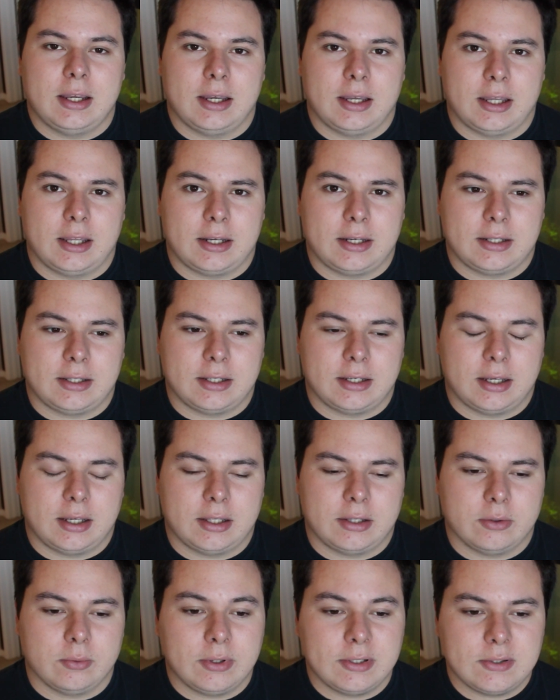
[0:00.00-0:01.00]
And
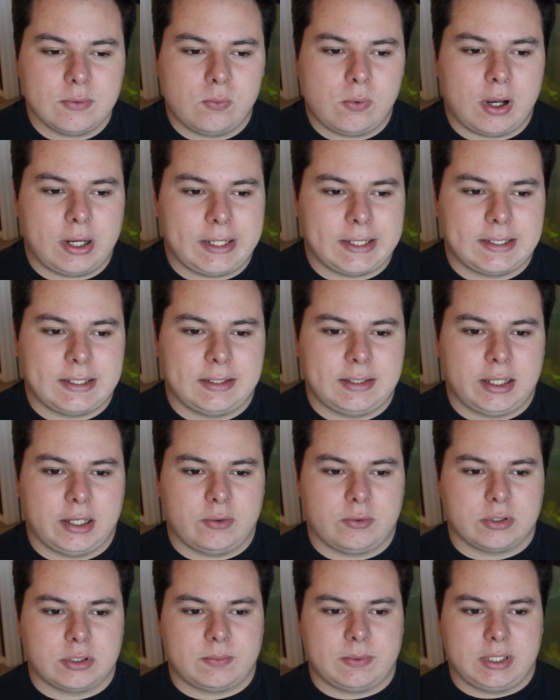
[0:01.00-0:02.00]
uh, the reason why I did
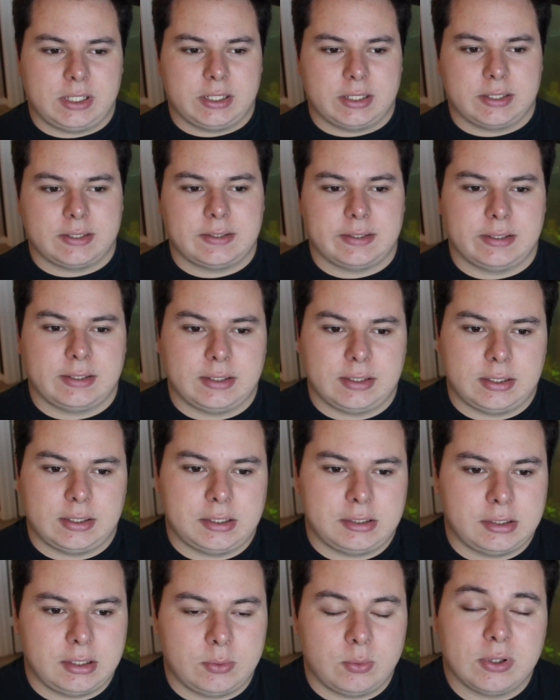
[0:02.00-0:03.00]
that was because
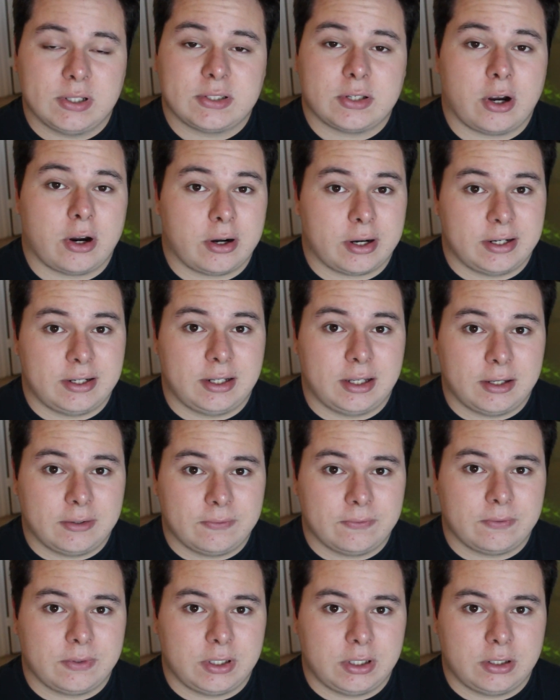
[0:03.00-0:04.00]
it was hard
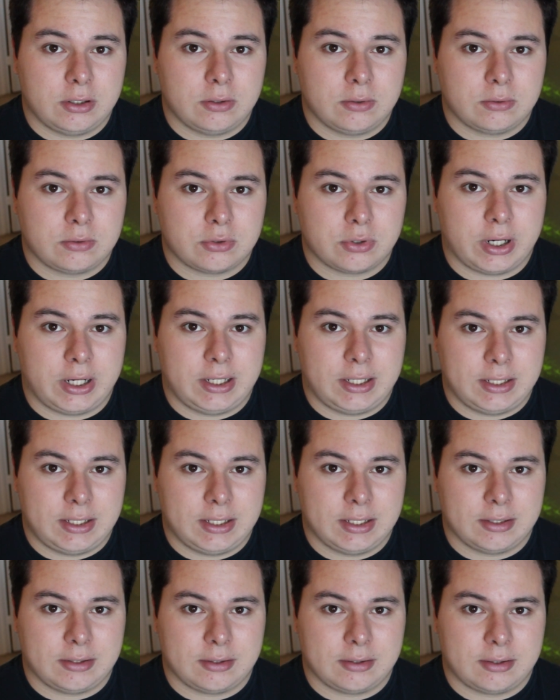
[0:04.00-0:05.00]
enough, you know, trying to
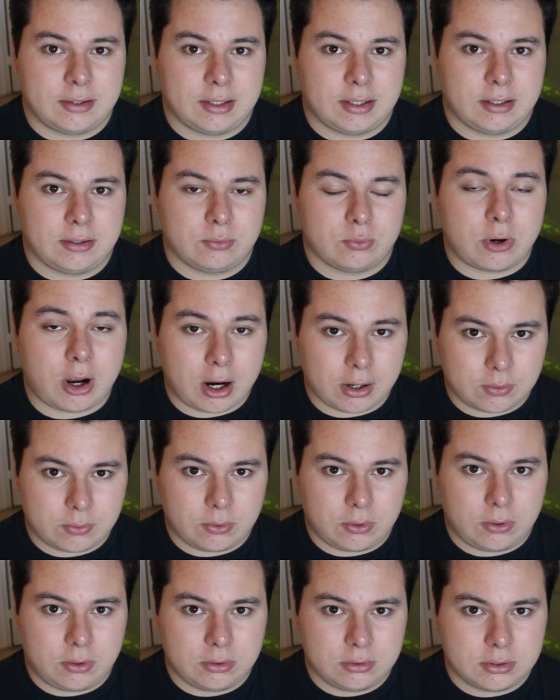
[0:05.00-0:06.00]
get the rock
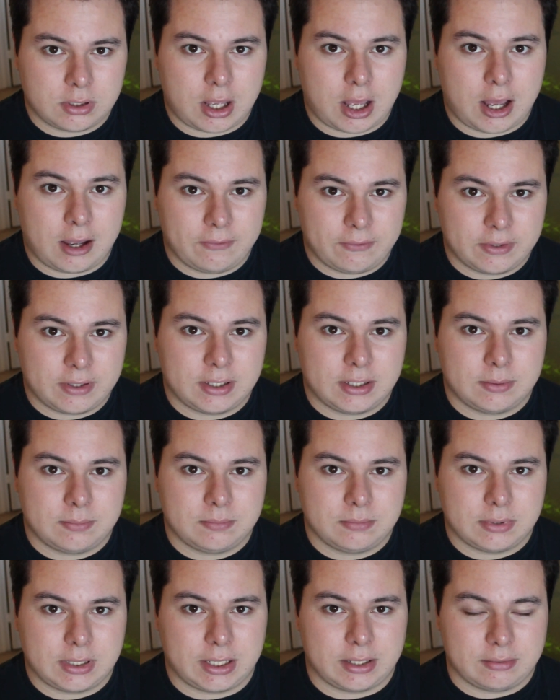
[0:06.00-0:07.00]
wool off of
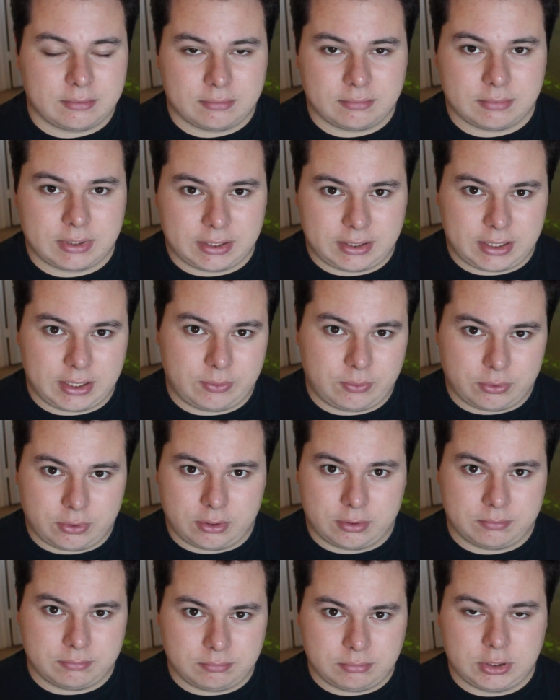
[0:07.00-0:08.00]
them that, that they
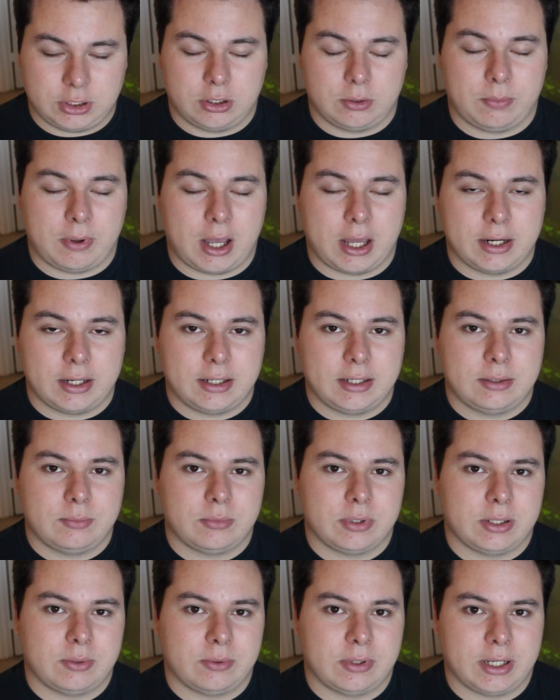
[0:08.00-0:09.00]
were, you know, potted in
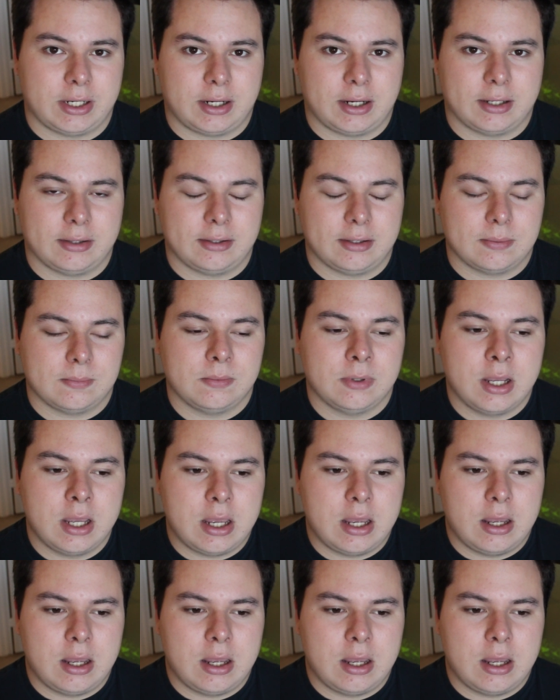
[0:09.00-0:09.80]
when, when I got them.